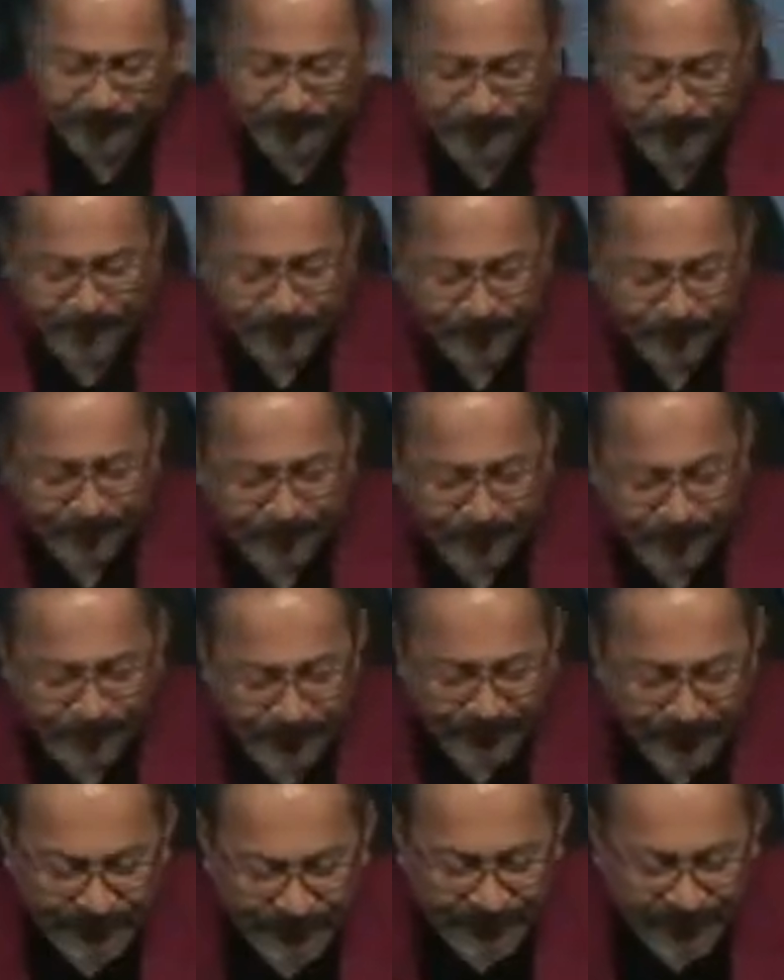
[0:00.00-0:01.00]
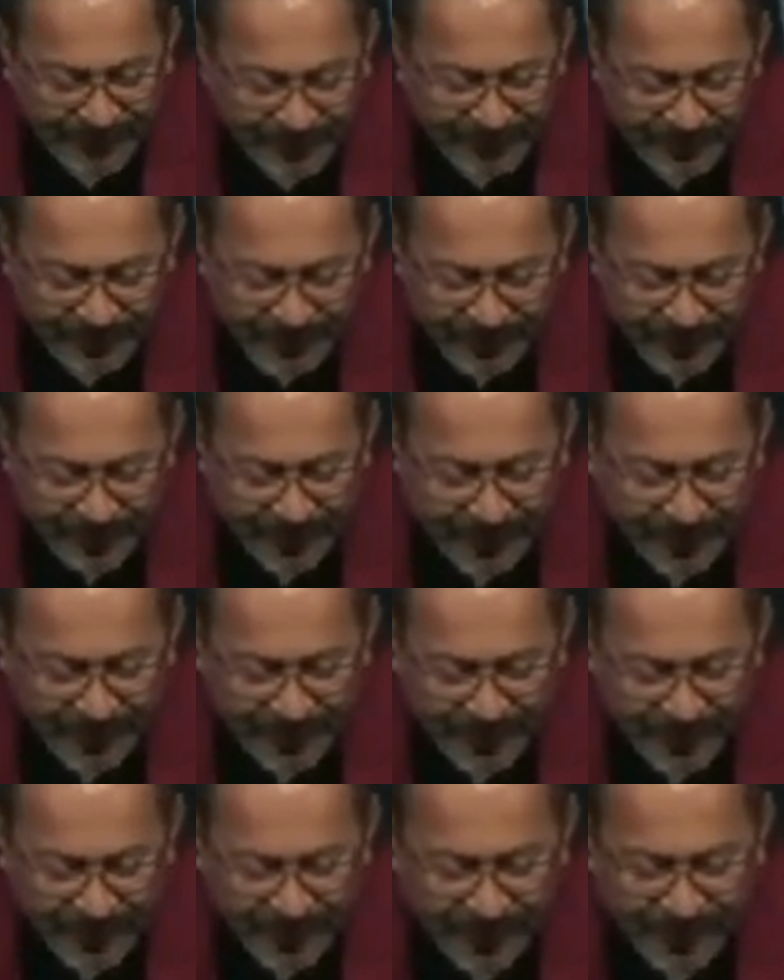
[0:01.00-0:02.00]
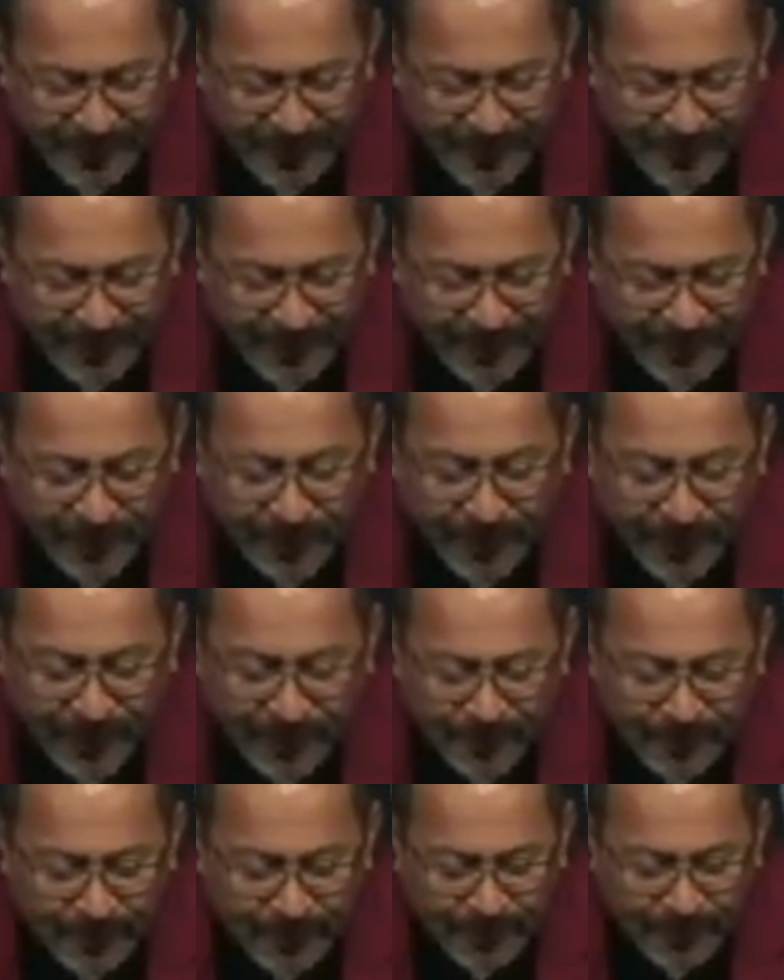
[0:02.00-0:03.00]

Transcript: Nothing is said.